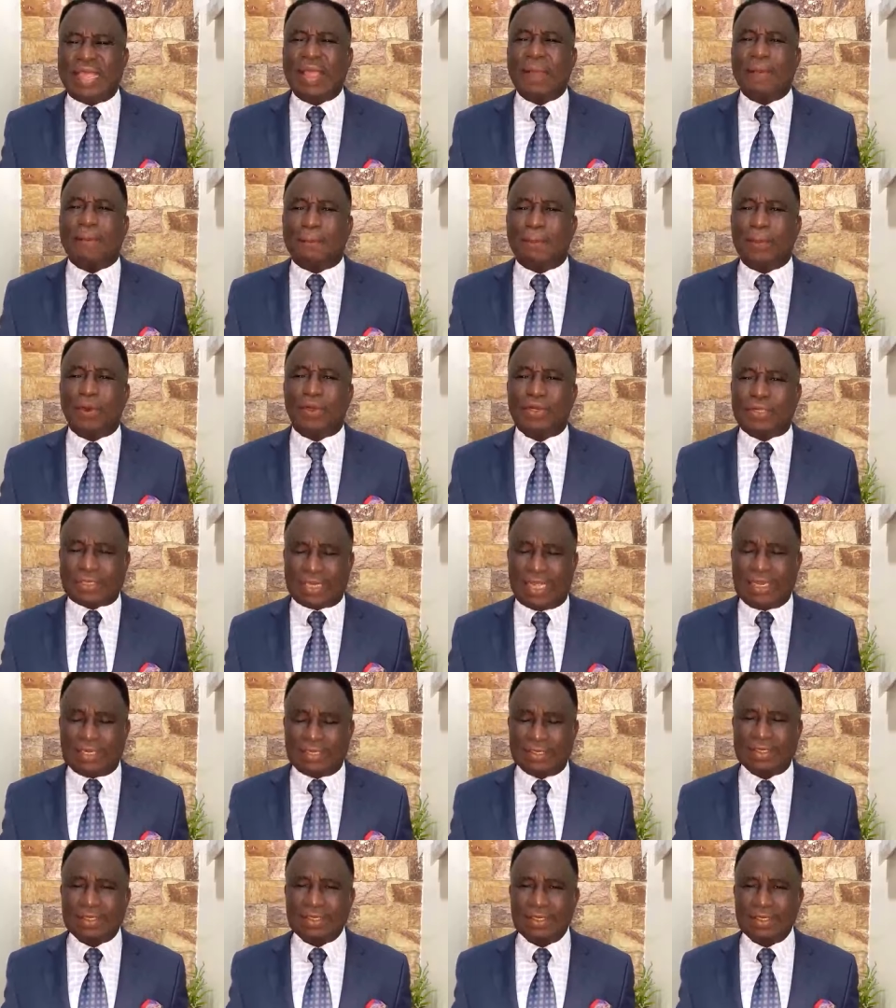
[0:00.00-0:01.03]

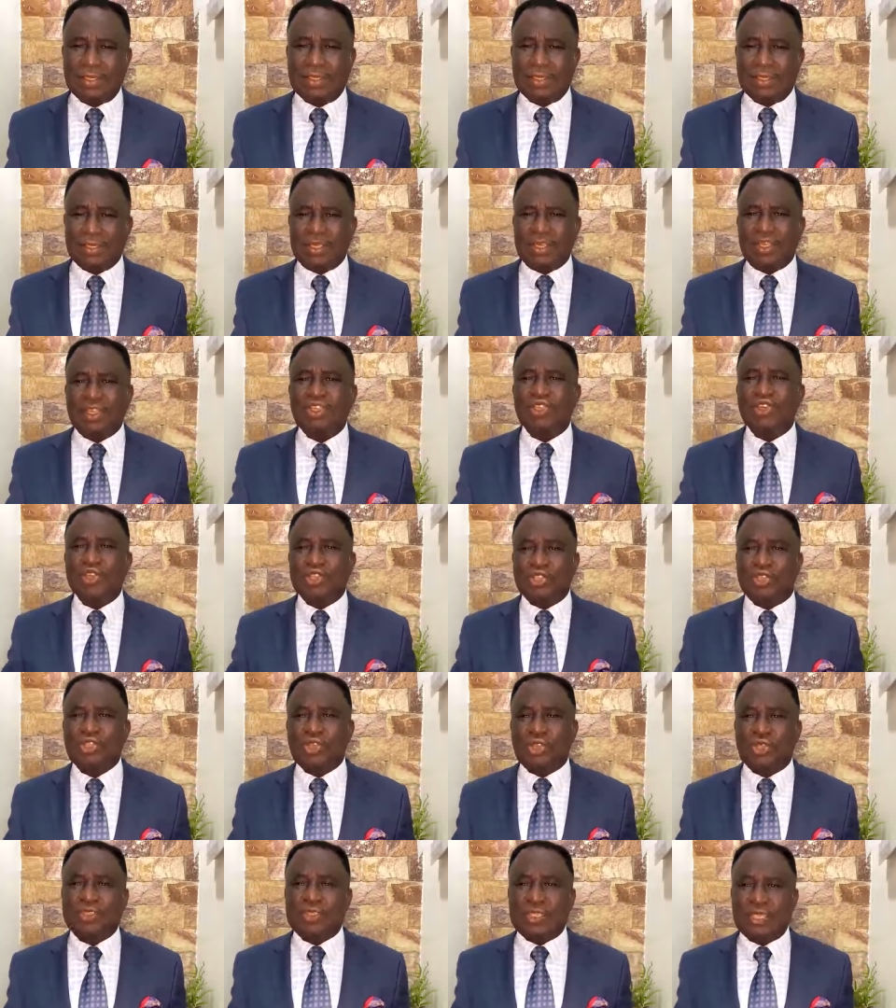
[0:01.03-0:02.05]
important in your
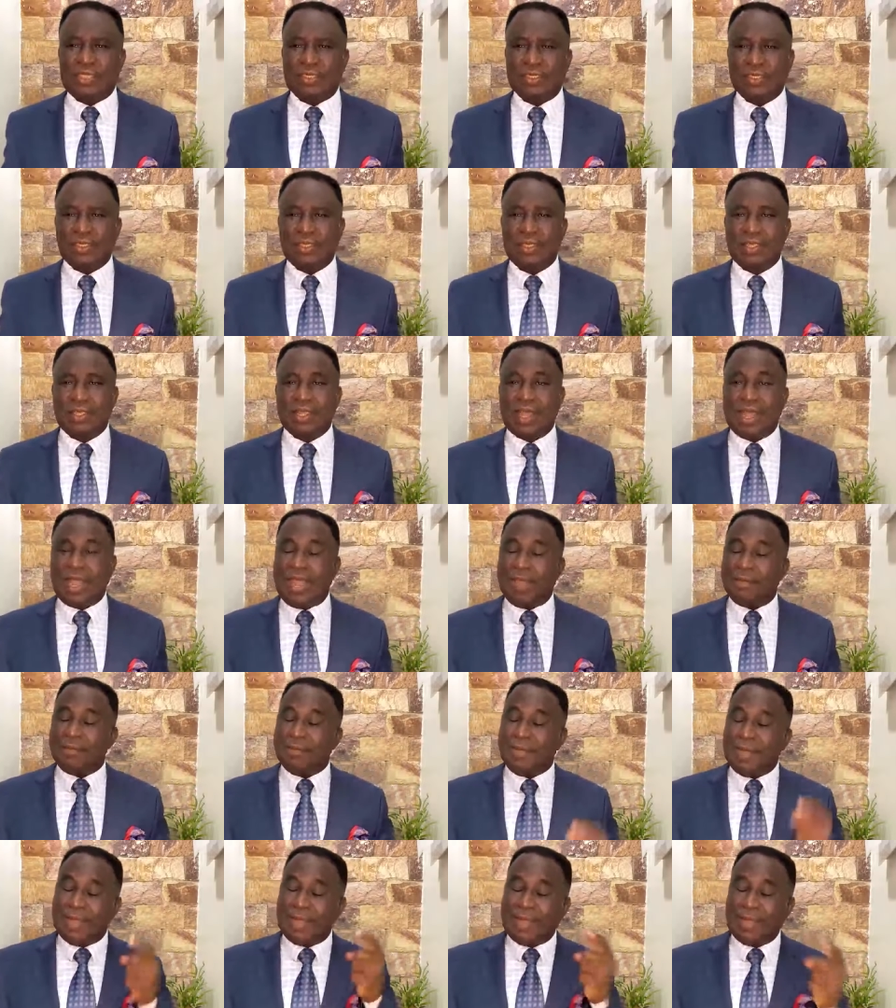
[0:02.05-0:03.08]
success. I
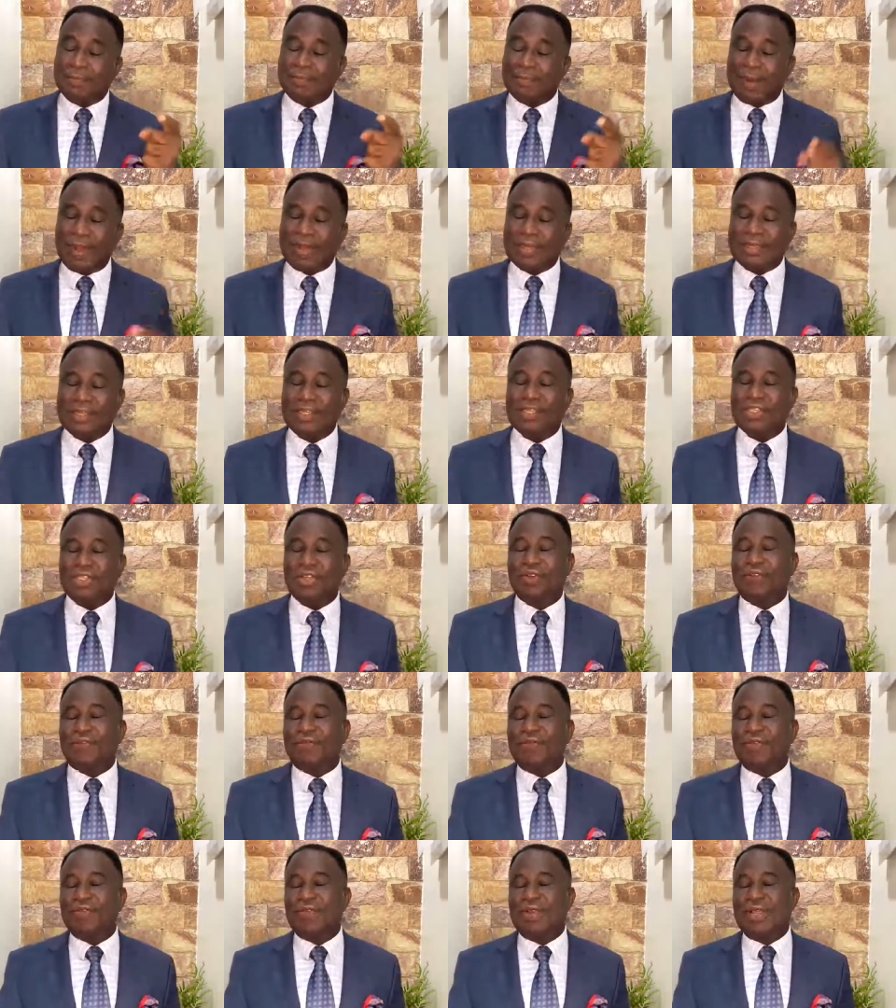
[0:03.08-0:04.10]
made a practice shot
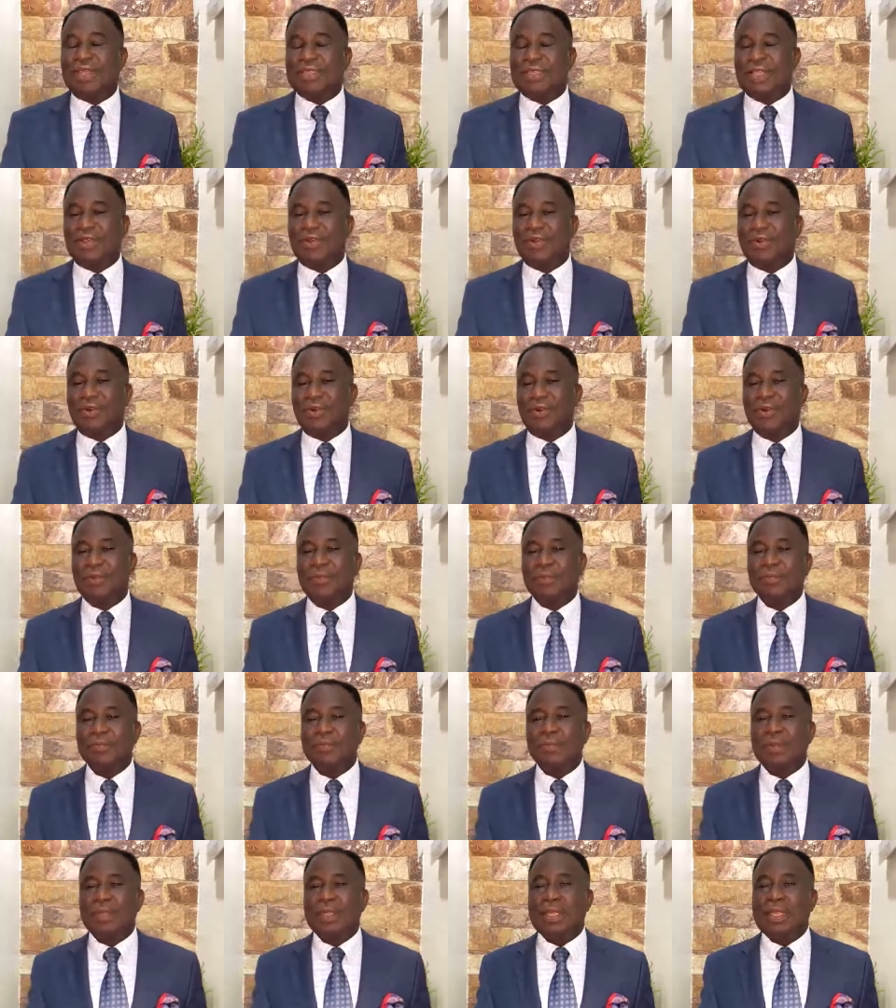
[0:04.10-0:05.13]
few days ago.
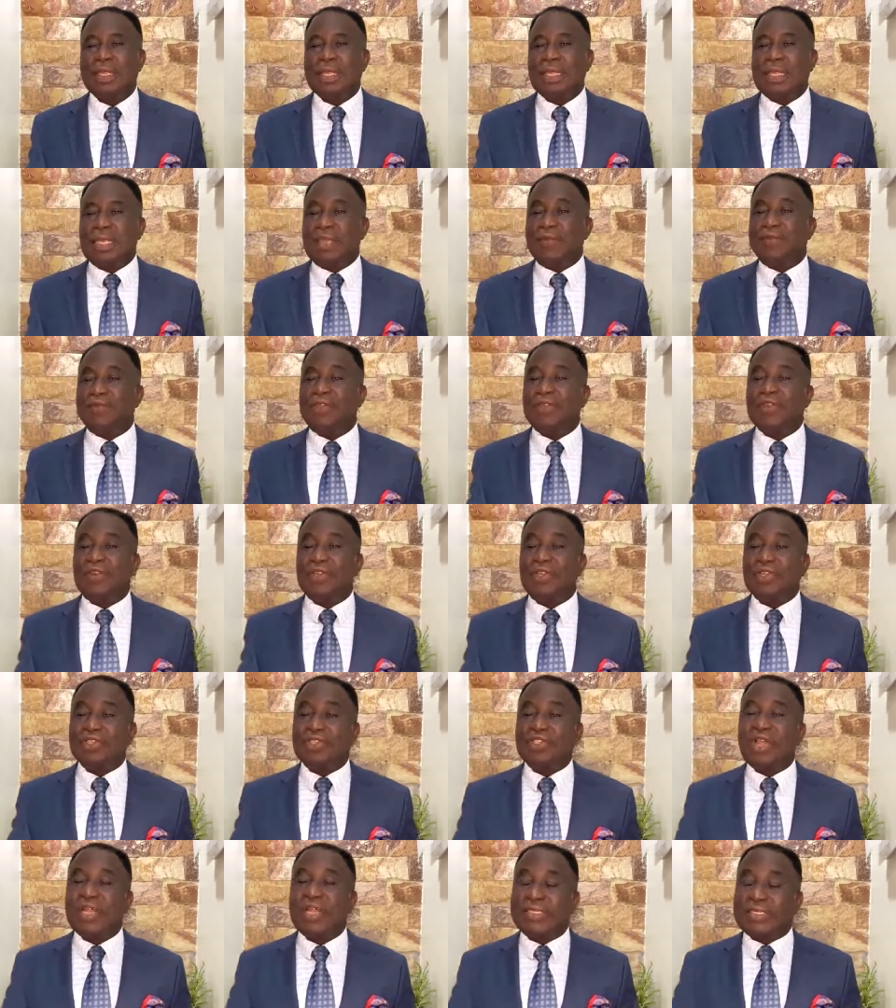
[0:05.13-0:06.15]
If it
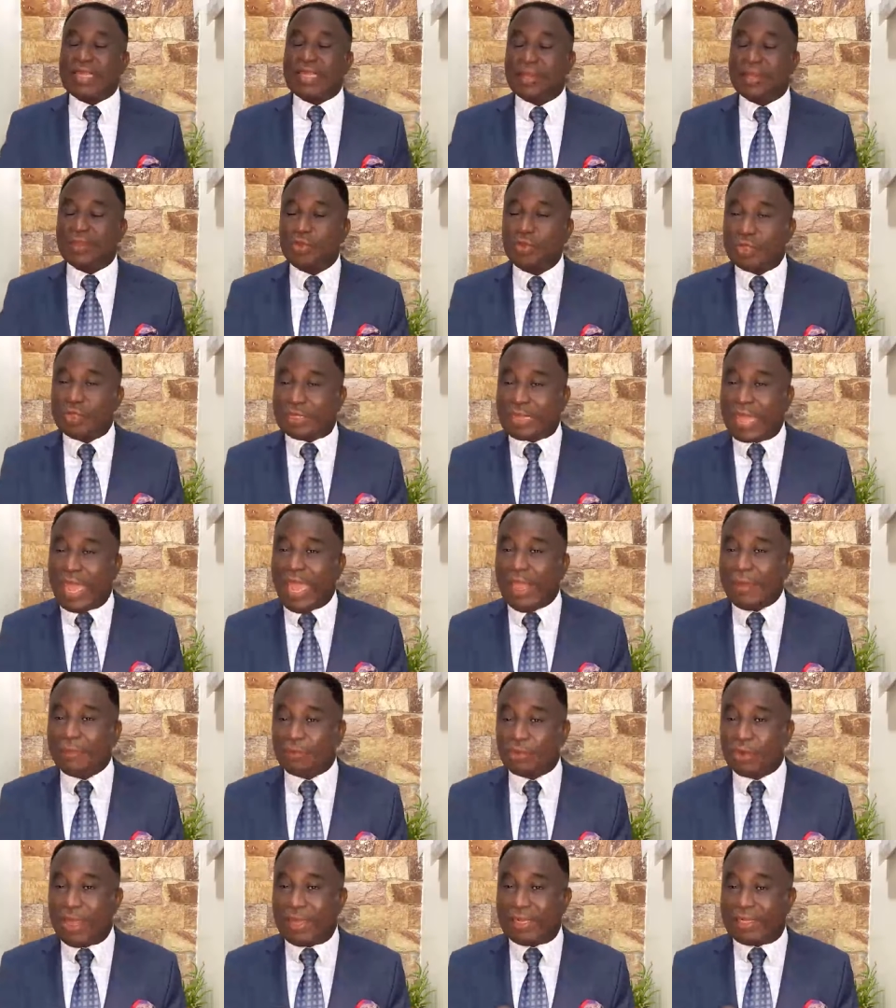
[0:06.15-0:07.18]
does not take you time
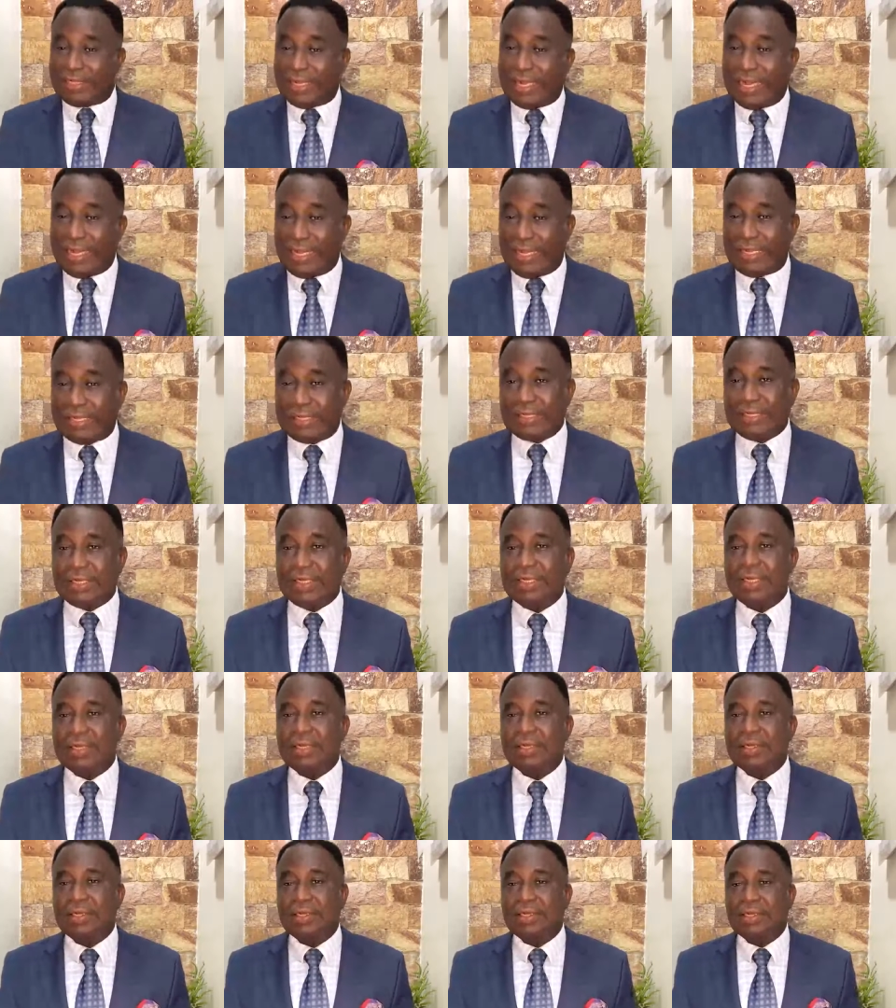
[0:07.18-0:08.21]
to attain it,
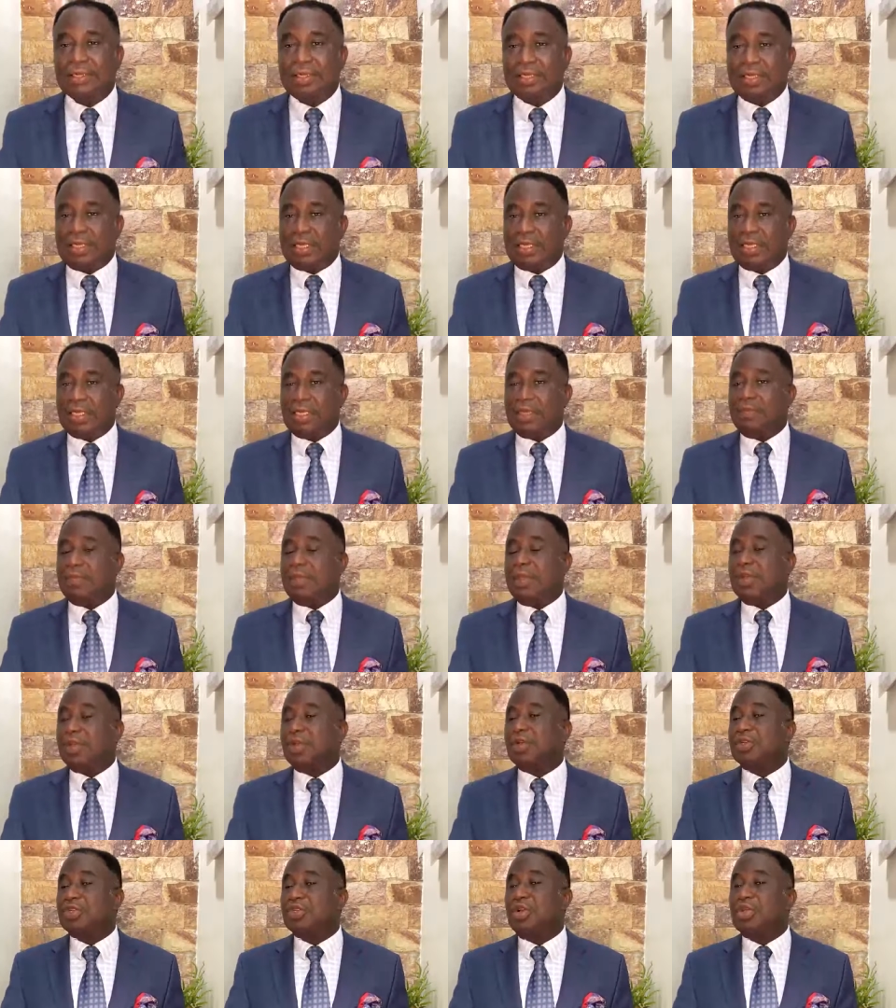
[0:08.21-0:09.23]
it may
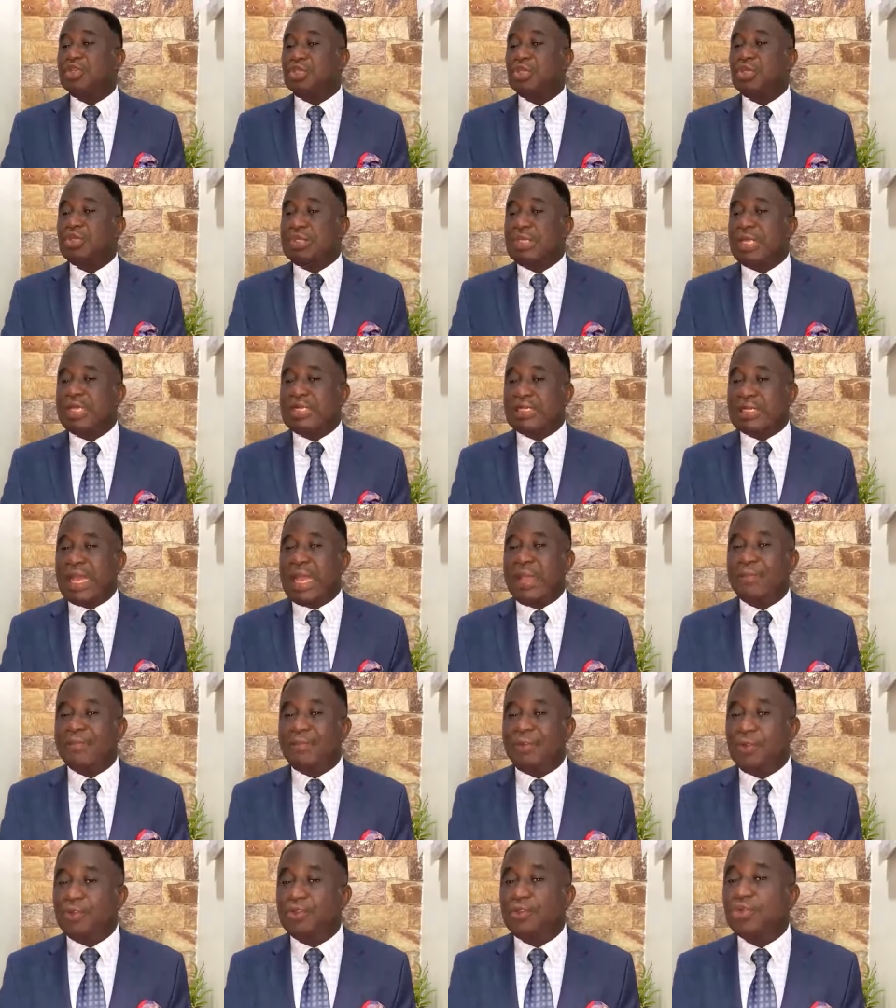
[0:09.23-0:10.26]
not also take time
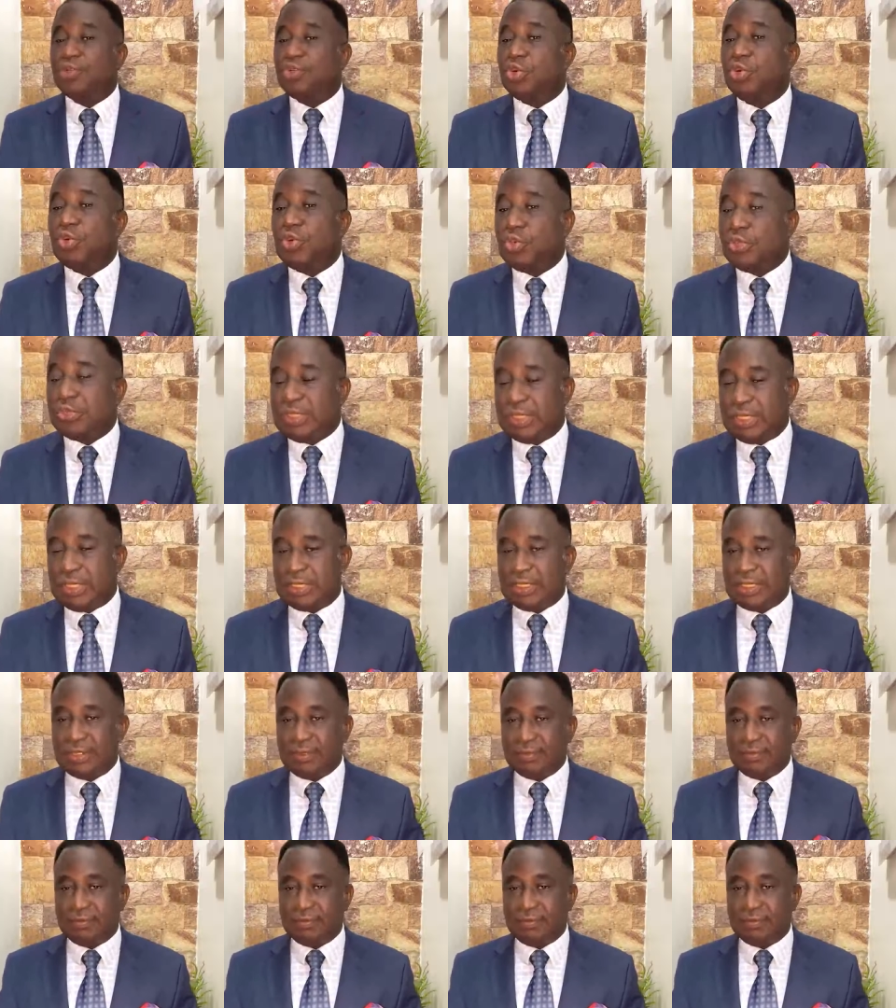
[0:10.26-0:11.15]
for you to lose it.